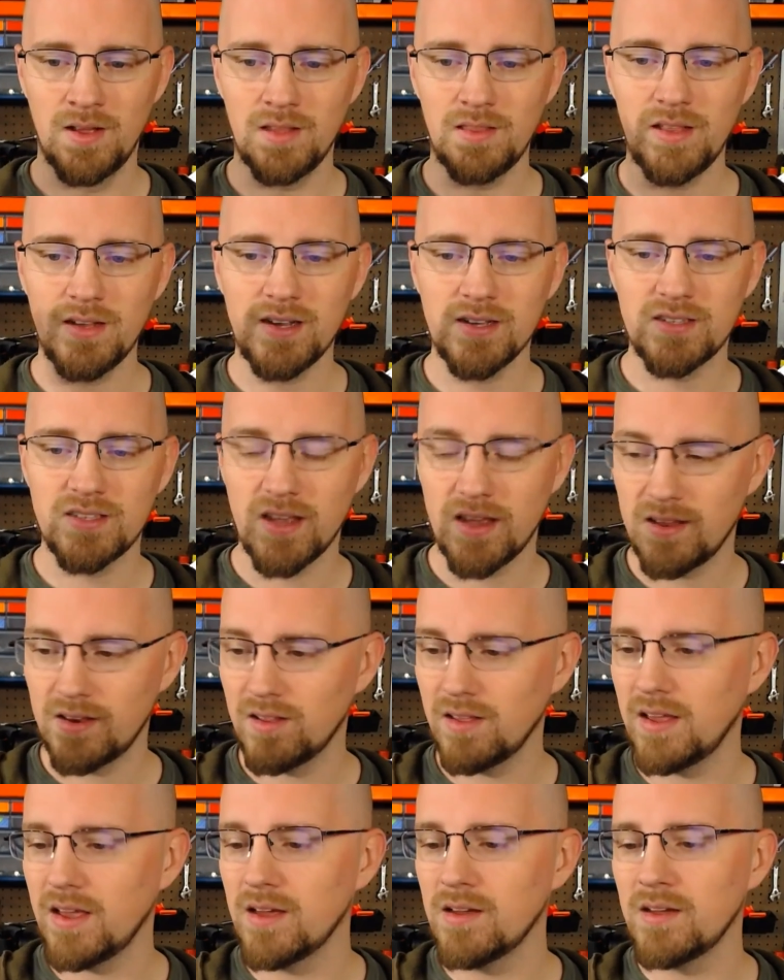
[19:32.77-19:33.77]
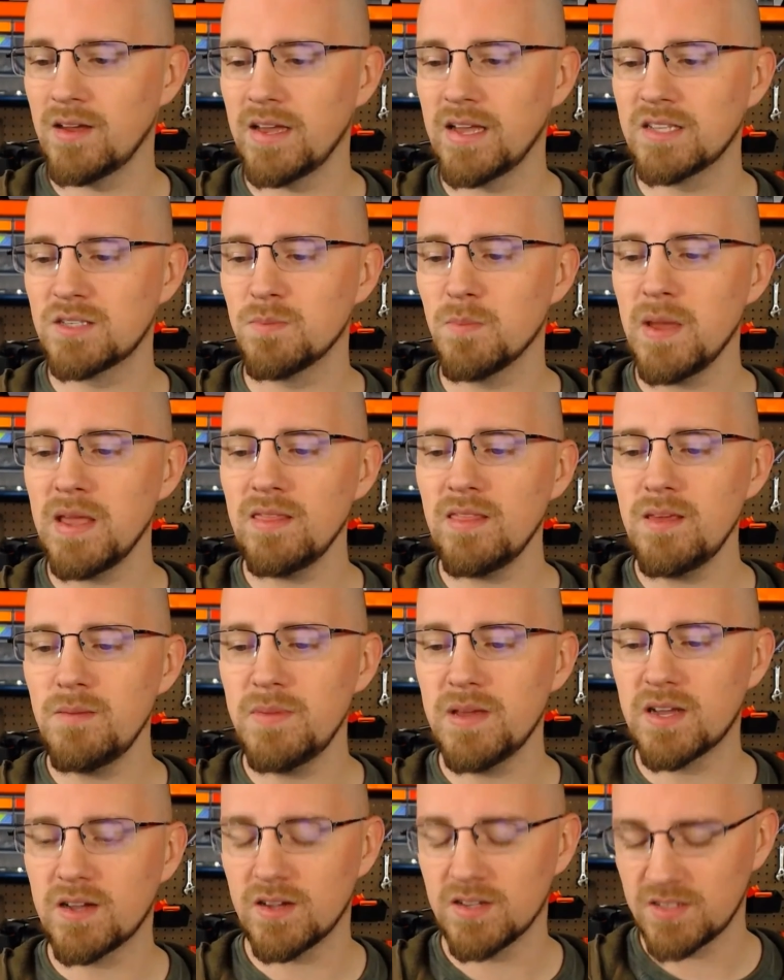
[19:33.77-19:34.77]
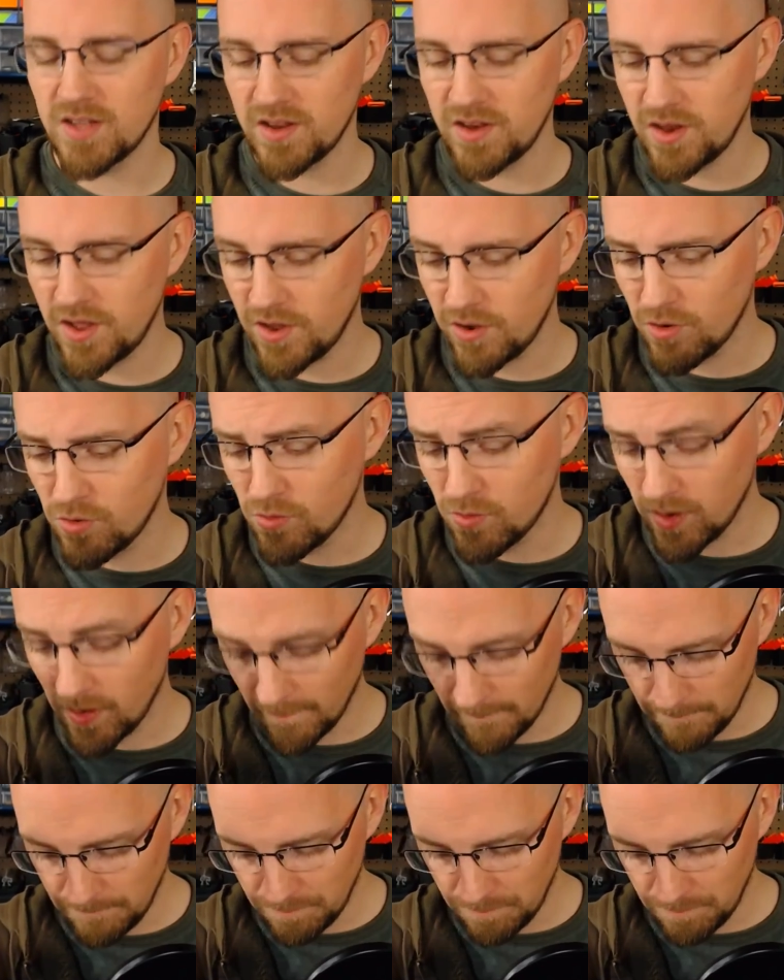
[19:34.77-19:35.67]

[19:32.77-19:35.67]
Like I said, it's mainly because I know